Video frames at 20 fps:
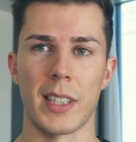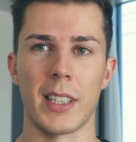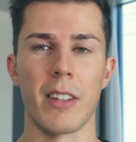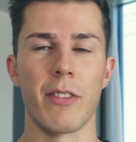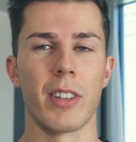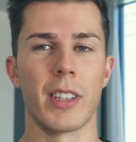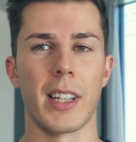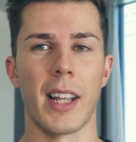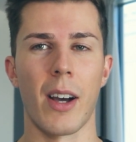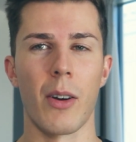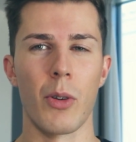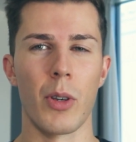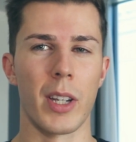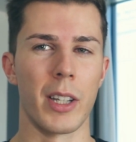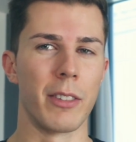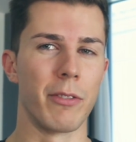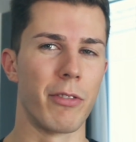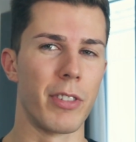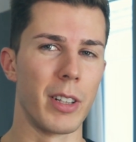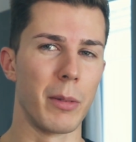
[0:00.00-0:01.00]
And even now you
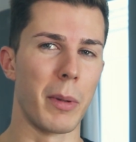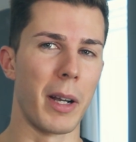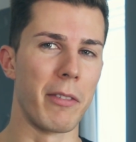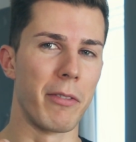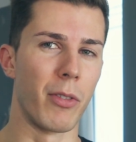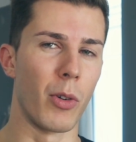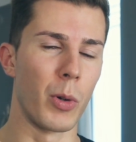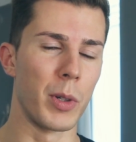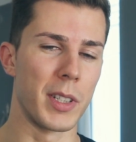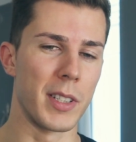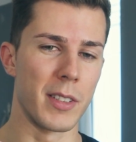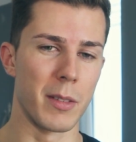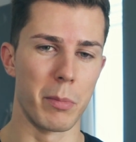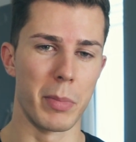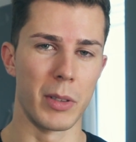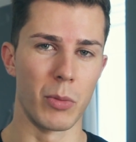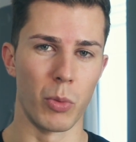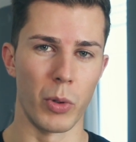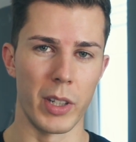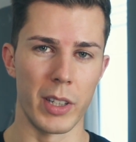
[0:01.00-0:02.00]
can feel my voice is a
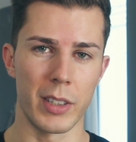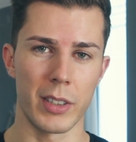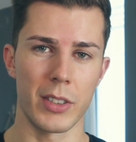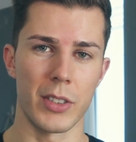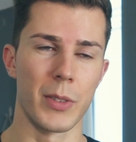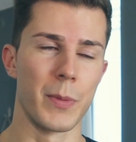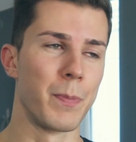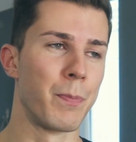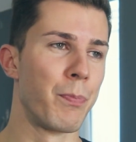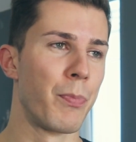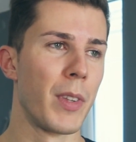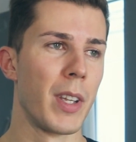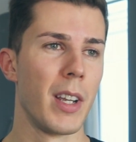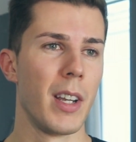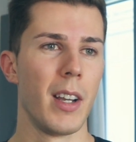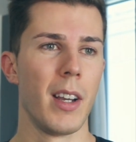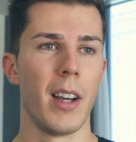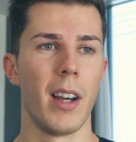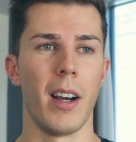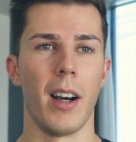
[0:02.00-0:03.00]
bit weird.
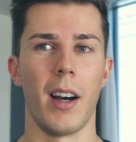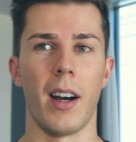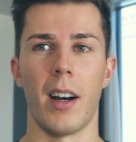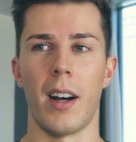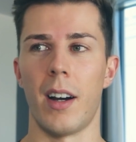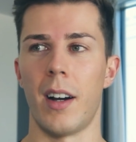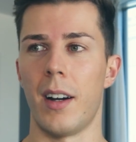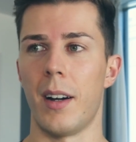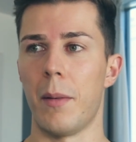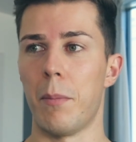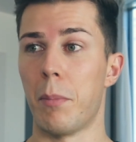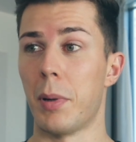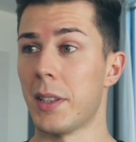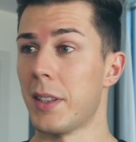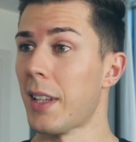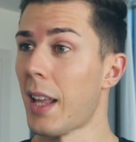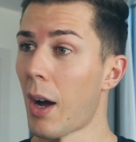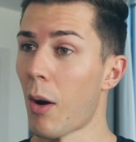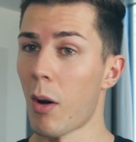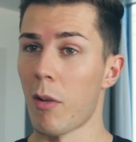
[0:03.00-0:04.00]
But
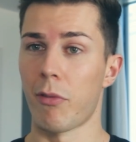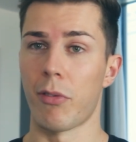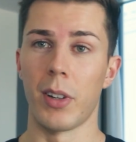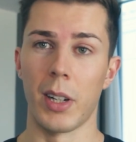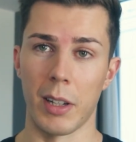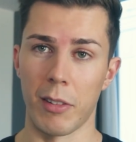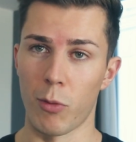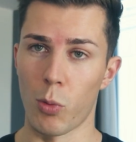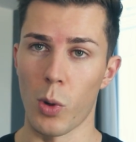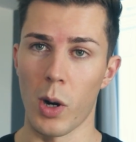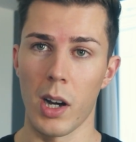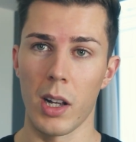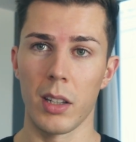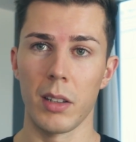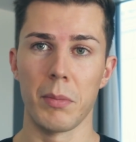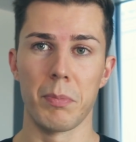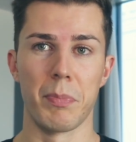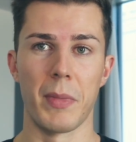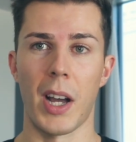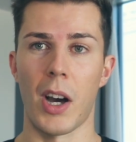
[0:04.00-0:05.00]
now I'm feeling
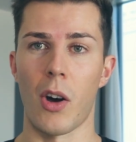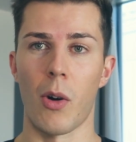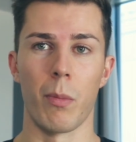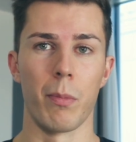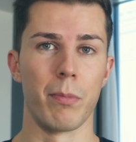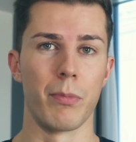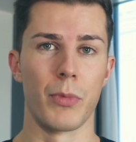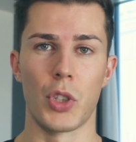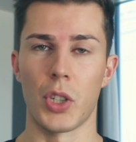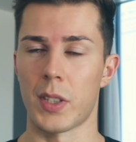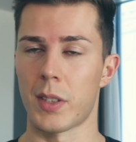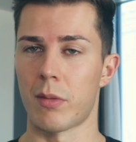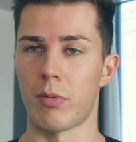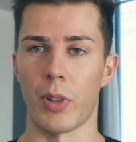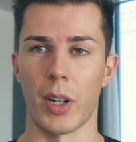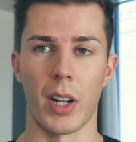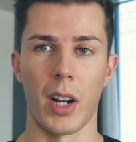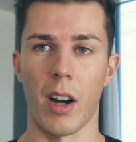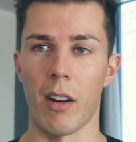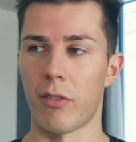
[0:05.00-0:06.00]
well. Now I'm just
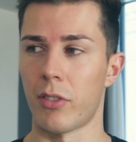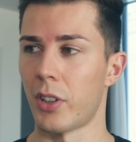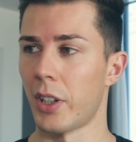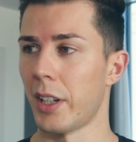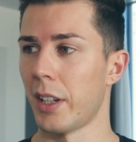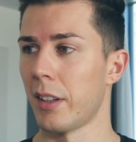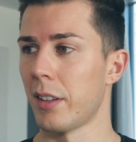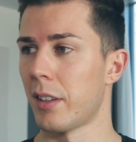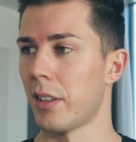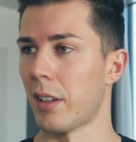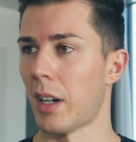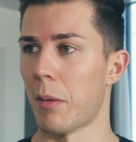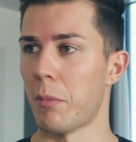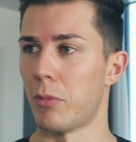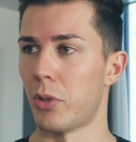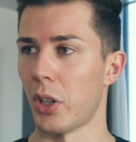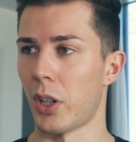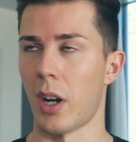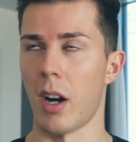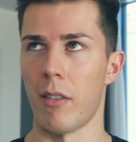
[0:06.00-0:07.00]
recovering. I'm
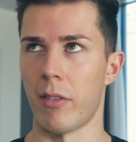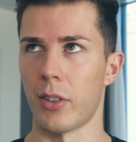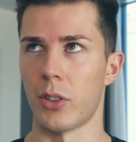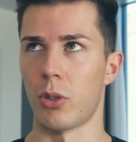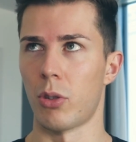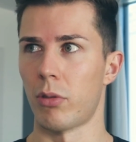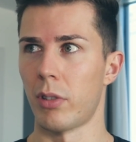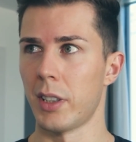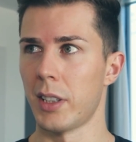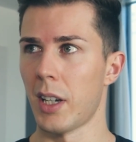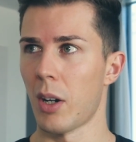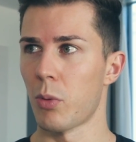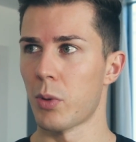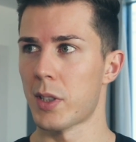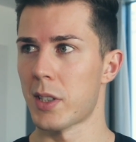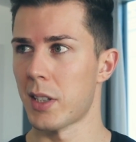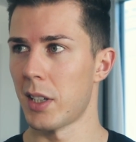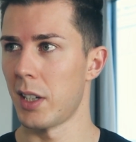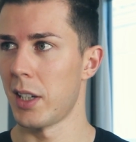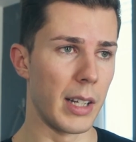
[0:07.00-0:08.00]
recovered already, I would
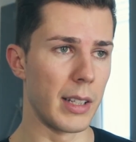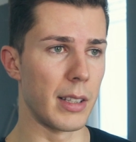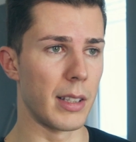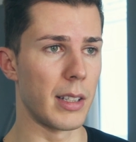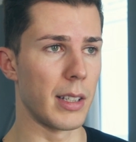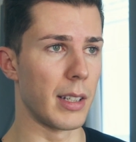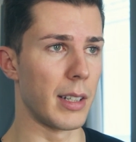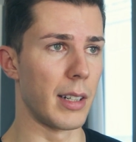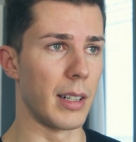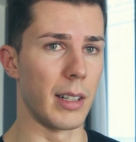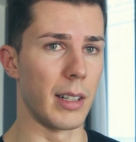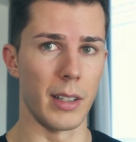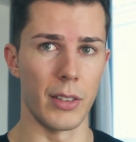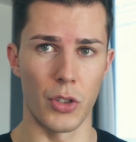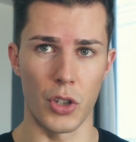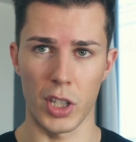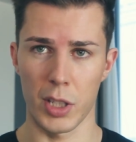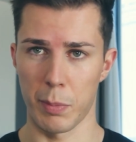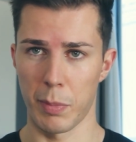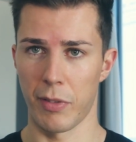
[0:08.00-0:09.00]
say. And
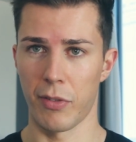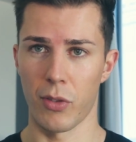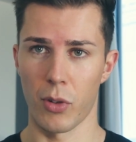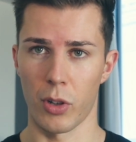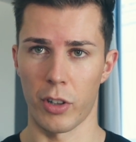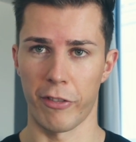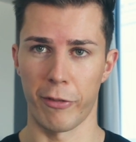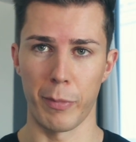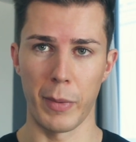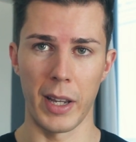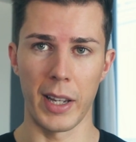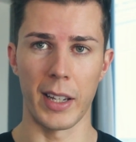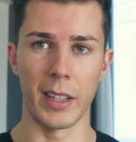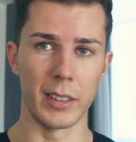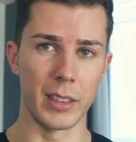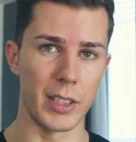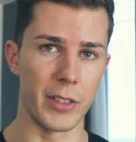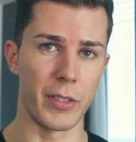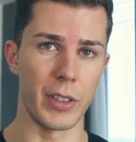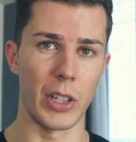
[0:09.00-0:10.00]
just before
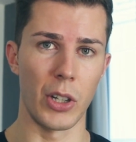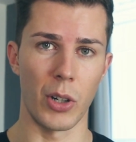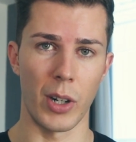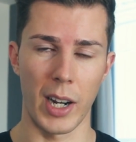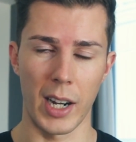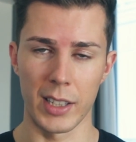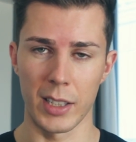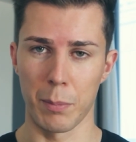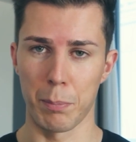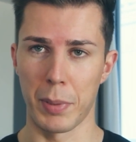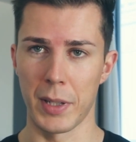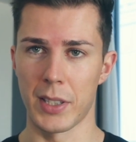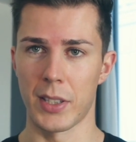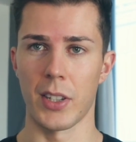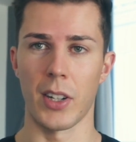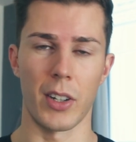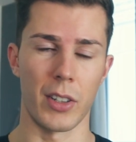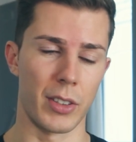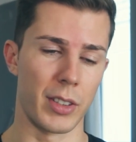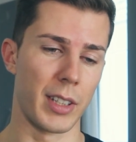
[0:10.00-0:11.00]
making this video, I had a
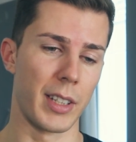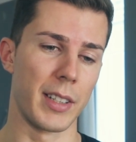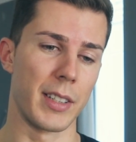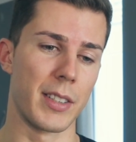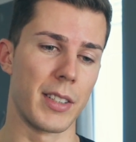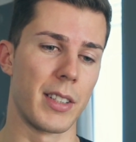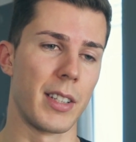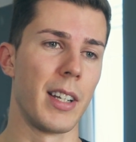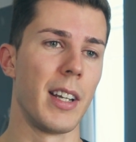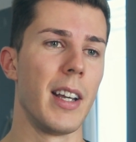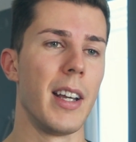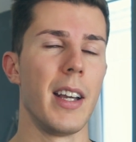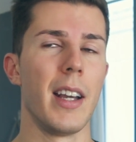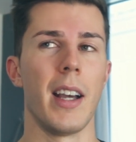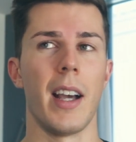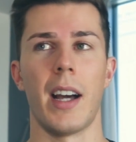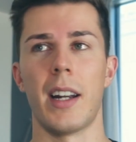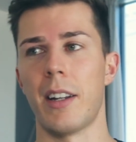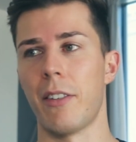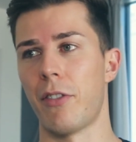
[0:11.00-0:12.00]
PCR test.
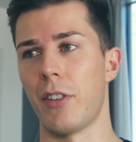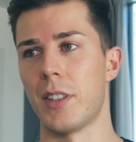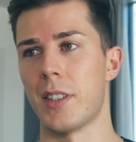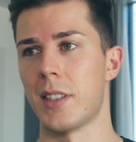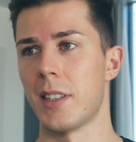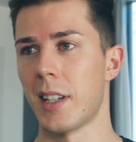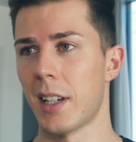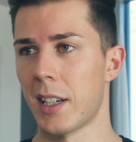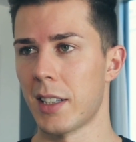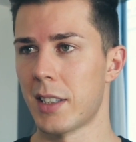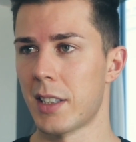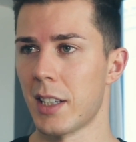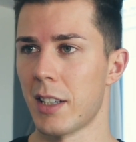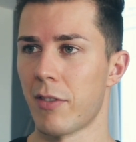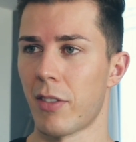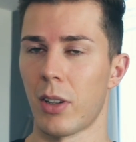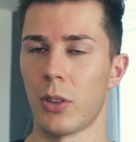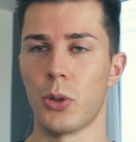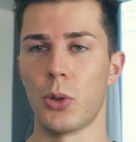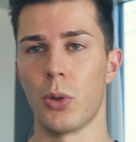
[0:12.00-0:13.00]
And if it's
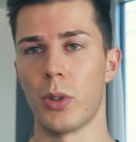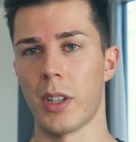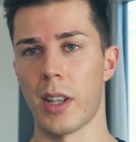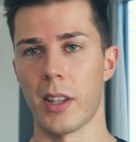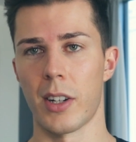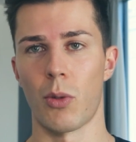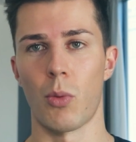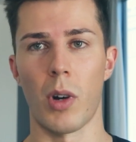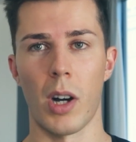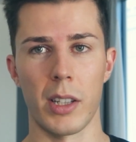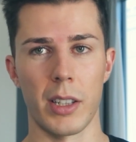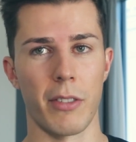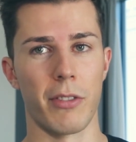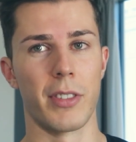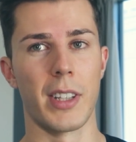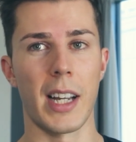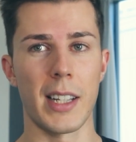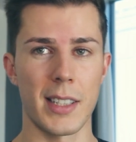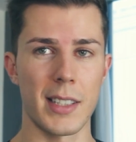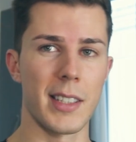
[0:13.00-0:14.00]
negative, I'll do another one. If
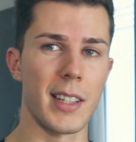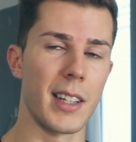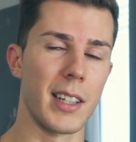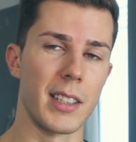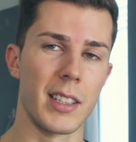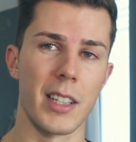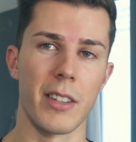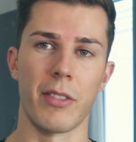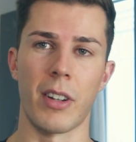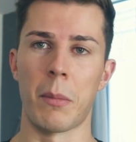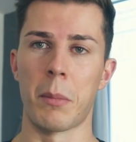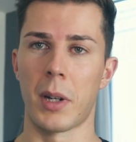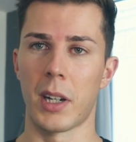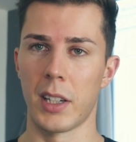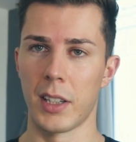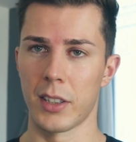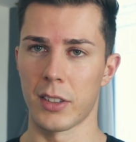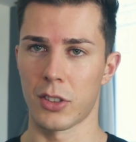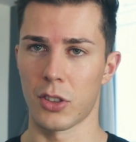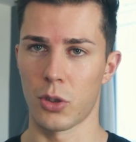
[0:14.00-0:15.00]
that's negative, I'm
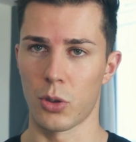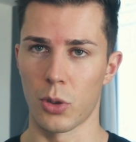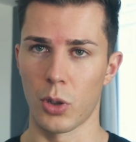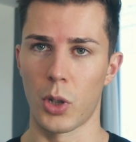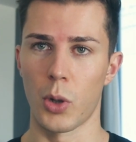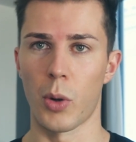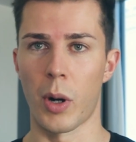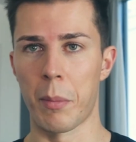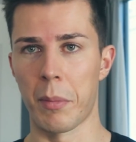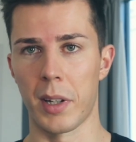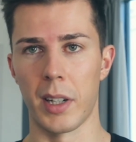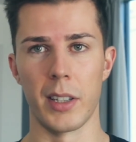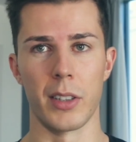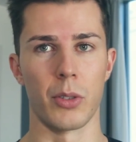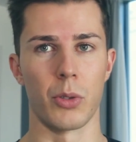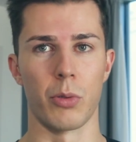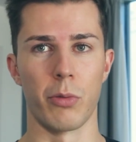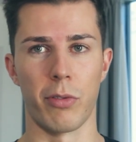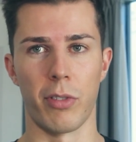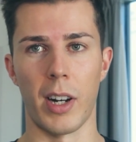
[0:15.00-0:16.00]
cleared to go, I'm
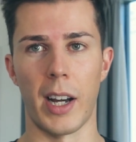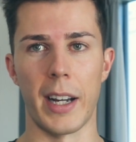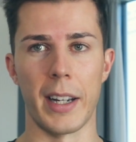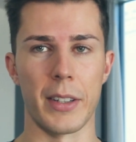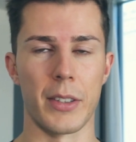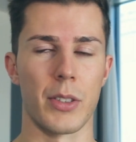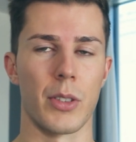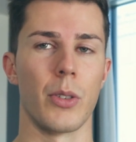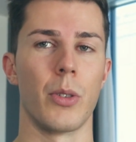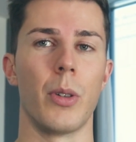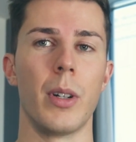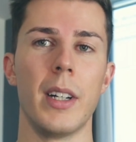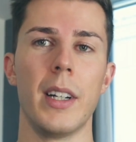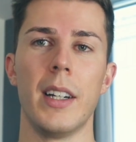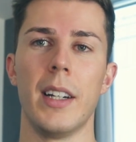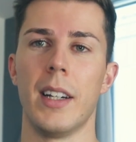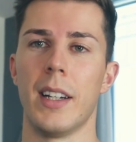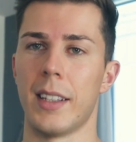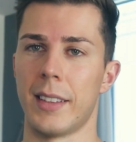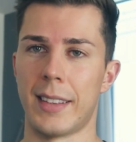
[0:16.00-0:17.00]
cleared to fly. So
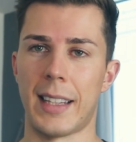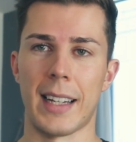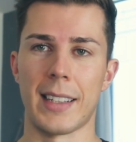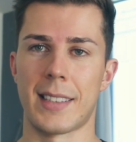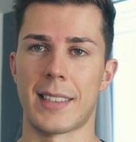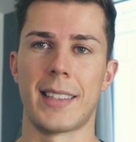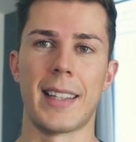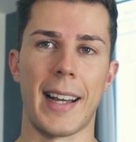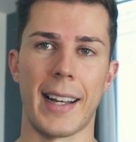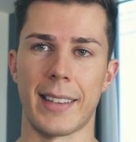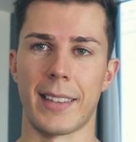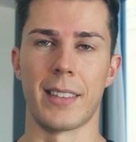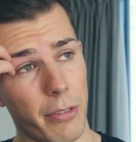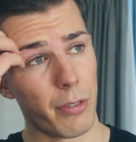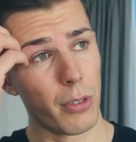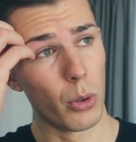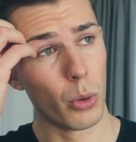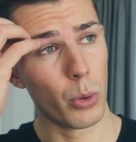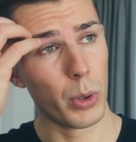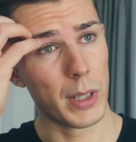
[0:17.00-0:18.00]
that's that. The
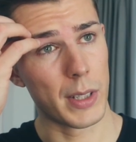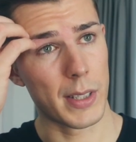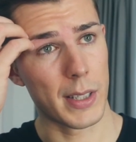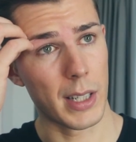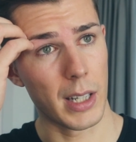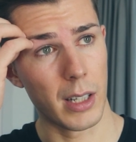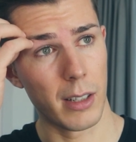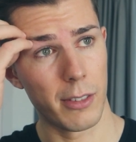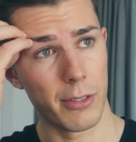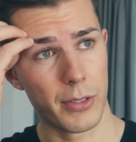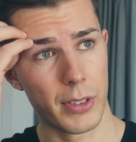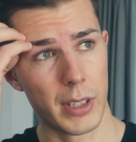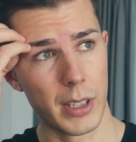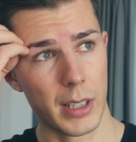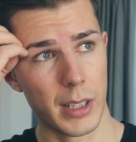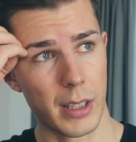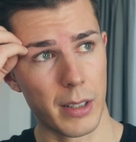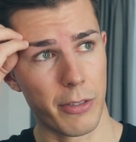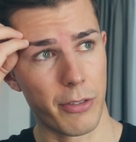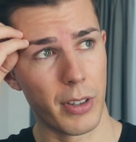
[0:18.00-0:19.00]
flu itself,
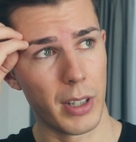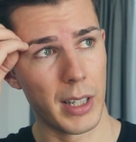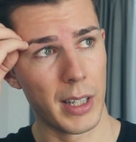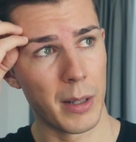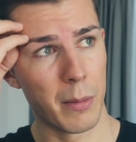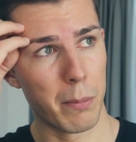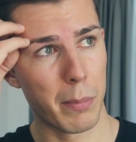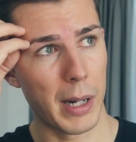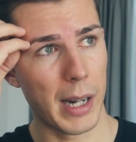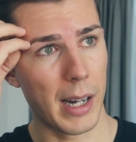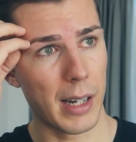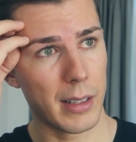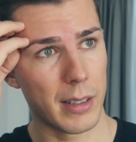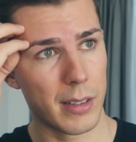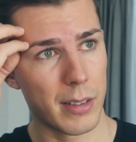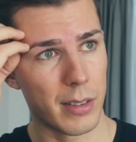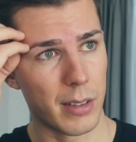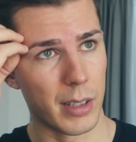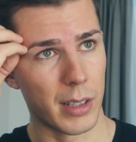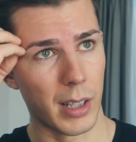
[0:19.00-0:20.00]
the feeling bad,
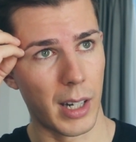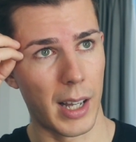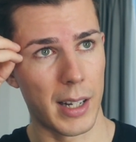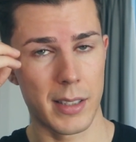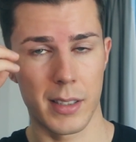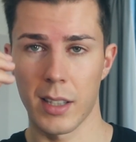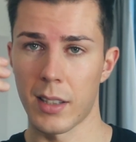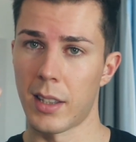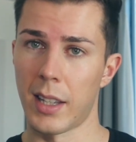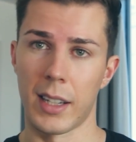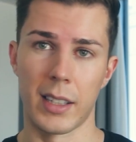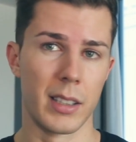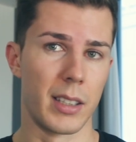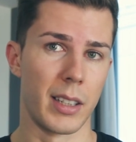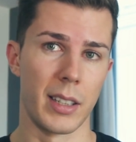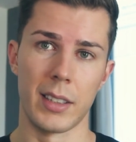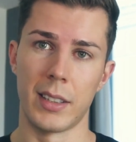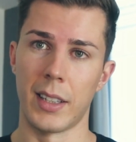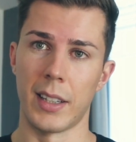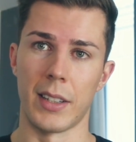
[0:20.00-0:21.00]
it lasted like
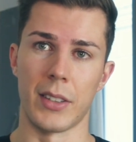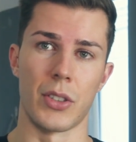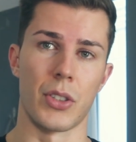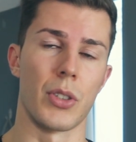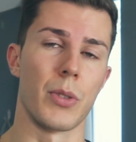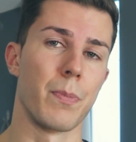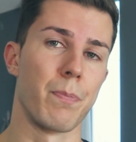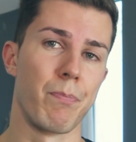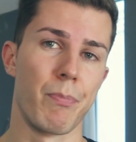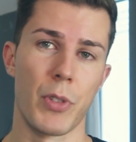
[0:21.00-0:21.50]
3 days.